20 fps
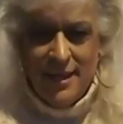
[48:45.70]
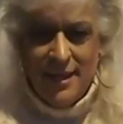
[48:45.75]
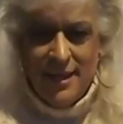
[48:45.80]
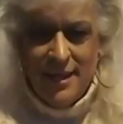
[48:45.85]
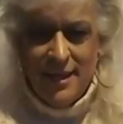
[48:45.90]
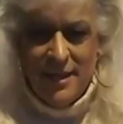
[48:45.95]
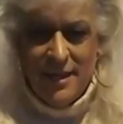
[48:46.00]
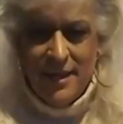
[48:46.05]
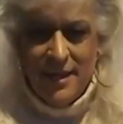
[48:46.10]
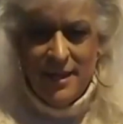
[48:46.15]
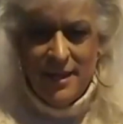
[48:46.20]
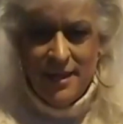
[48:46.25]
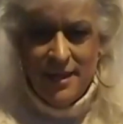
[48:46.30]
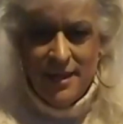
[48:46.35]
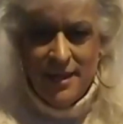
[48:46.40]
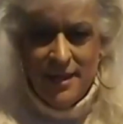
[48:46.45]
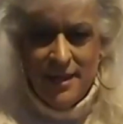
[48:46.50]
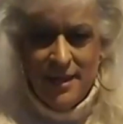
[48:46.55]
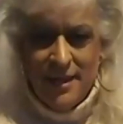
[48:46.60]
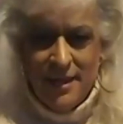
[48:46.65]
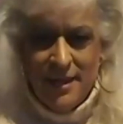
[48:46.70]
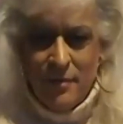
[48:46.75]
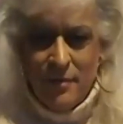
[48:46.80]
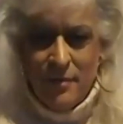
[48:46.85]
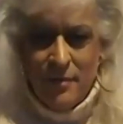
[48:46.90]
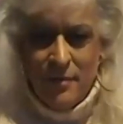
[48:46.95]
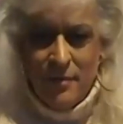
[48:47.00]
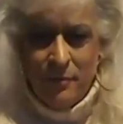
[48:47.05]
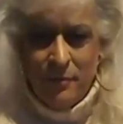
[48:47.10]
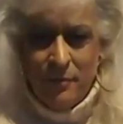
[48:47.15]
Come on, don't be afraid. Turn
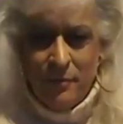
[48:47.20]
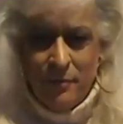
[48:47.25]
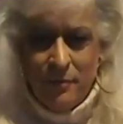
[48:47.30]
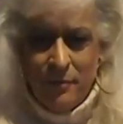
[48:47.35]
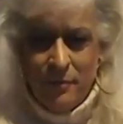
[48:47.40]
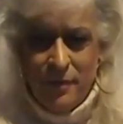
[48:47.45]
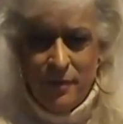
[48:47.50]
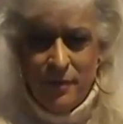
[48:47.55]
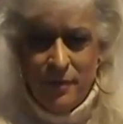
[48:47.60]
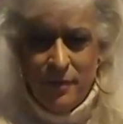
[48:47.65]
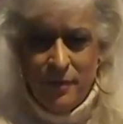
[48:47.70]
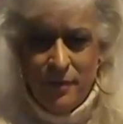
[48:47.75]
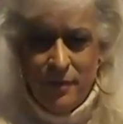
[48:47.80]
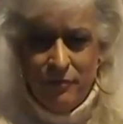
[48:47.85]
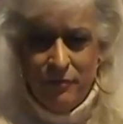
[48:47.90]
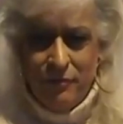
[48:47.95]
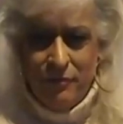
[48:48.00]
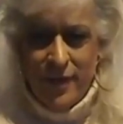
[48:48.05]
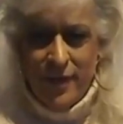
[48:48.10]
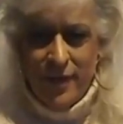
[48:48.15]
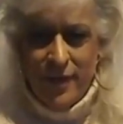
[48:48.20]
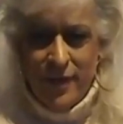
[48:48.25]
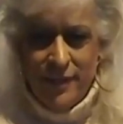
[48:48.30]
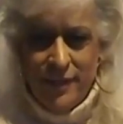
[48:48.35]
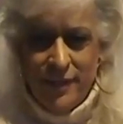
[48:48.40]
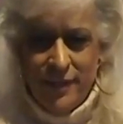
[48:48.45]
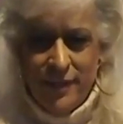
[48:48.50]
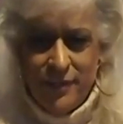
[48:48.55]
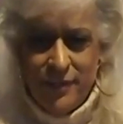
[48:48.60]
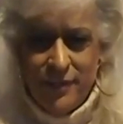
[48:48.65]
on your mics. Let me hear
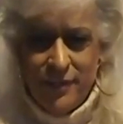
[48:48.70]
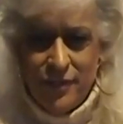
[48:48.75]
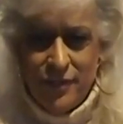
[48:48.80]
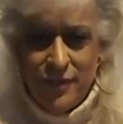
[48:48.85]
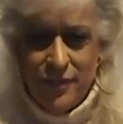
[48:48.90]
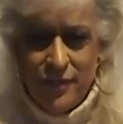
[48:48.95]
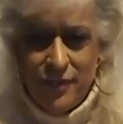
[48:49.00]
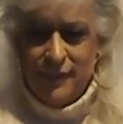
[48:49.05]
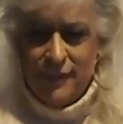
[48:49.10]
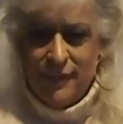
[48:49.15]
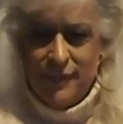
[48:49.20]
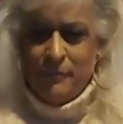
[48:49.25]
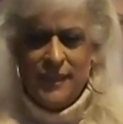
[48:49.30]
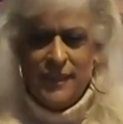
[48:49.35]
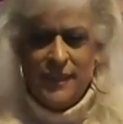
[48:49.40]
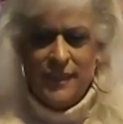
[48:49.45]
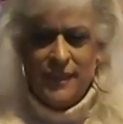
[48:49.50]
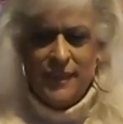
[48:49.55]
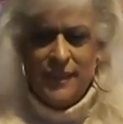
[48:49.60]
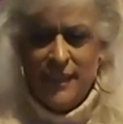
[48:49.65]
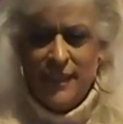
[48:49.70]
those beautiful voices.